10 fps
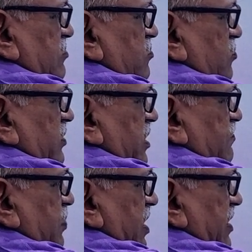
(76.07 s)

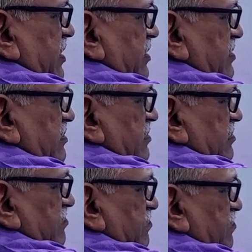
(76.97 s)
2n pi
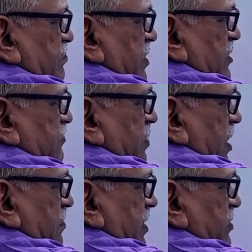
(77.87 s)
plus
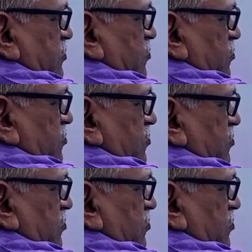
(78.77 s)
pi by 2.